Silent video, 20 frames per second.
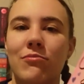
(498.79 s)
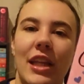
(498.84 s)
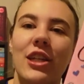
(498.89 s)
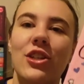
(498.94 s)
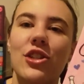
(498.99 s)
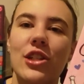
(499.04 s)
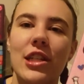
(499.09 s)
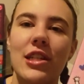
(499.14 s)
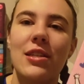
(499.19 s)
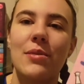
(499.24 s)
Like,
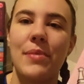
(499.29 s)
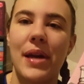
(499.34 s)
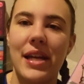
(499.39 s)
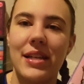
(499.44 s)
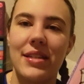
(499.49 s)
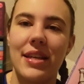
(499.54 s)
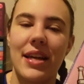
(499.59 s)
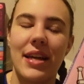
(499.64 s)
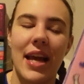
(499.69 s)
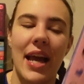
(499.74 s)
she's
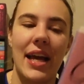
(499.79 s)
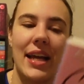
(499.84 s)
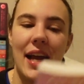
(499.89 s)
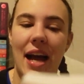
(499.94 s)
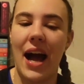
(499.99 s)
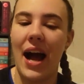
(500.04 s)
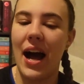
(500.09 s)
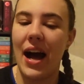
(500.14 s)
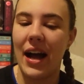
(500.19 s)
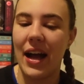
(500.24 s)
amazing.
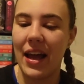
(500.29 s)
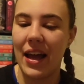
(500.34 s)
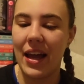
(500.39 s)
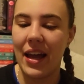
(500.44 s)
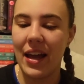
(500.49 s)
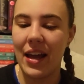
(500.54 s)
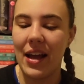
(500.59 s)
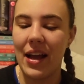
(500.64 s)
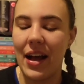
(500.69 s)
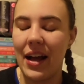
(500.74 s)
And
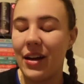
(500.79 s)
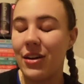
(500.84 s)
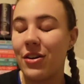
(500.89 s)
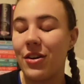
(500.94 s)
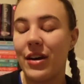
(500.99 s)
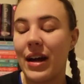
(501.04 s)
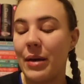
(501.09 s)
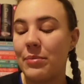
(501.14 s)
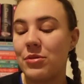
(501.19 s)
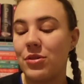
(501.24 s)
I don't
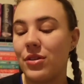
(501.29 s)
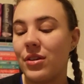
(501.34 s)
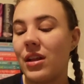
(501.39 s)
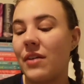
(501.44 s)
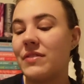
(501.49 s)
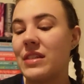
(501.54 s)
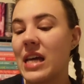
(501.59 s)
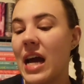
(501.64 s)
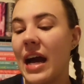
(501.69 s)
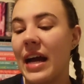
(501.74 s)
know. I absolutely
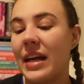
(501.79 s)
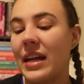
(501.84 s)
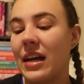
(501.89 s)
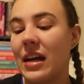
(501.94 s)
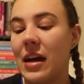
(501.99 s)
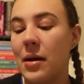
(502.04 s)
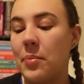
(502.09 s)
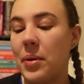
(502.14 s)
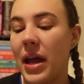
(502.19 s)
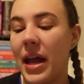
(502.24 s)
loved it. I ate
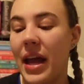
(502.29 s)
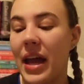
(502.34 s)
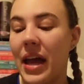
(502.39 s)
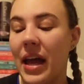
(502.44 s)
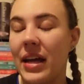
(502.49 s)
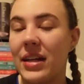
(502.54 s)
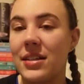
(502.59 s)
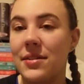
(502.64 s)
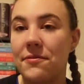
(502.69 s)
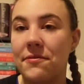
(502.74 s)
it up.
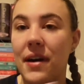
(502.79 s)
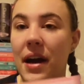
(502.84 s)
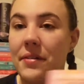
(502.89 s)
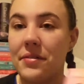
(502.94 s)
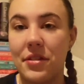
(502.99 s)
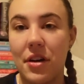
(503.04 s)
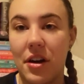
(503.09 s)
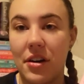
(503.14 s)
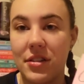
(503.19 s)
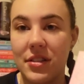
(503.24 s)
And 5
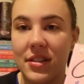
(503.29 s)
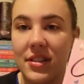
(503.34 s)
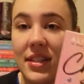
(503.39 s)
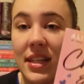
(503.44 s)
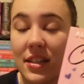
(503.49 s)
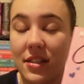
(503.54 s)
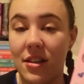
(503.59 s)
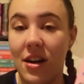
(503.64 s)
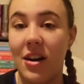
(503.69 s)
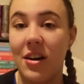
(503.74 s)
stars.
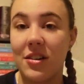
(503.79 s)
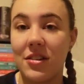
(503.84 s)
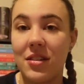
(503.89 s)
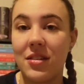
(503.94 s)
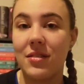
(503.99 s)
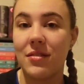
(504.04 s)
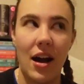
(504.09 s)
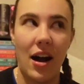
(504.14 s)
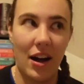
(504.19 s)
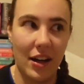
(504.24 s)
6
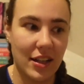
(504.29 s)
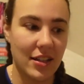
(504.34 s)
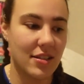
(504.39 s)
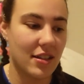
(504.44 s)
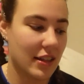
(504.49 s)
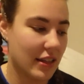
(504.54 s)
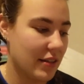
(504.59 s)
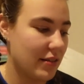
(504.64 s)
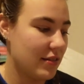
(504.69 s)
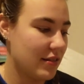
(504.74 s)
stars.
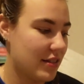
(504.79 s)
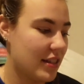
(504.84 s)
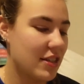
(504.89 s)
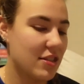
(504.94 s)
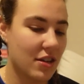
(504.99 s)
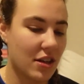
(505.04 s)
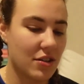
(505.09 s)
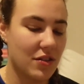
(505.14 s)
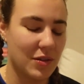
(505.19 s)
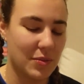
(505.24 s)
Honestly, 6
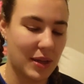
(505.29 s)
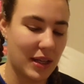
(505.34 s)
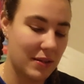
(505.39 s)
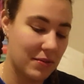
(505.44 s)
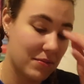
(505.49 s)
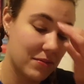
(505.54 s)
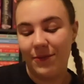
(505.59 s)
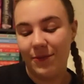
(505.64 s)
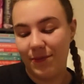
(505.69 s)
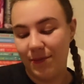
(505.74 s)
stars for me.
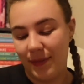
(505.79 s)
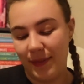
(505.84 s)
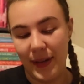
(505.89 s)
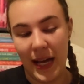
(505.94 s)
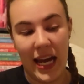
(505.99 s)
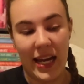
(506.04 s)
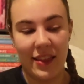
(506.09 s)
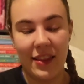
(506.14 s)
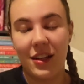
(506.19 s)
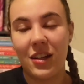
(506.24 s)

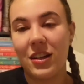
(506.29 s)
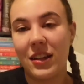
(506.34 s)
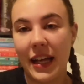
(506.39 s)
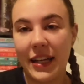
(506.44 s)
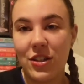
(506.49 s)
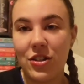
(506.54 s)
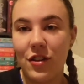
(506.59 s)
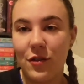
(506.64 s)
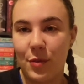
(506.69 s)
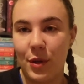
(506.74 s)
Man, the
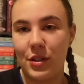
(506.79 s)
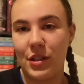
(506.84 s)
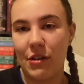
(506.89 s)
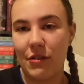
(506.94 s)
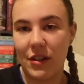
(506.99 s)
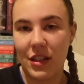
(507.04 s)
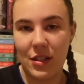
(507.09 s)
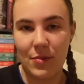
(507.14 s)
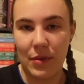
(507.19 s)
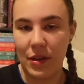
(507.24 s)
collection of books I
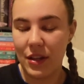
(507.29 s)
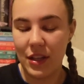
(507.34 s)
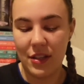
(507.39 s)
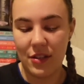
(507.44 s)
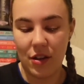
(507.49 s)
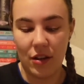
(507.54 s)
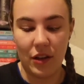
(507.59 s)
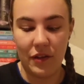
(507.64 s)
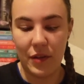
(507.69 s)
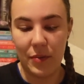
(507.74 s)
read this month is
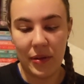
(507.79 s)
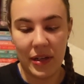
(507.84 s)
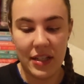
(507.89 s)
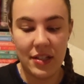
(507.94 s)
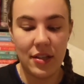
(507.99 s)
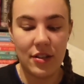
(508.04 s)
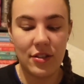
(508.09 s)
all over the place.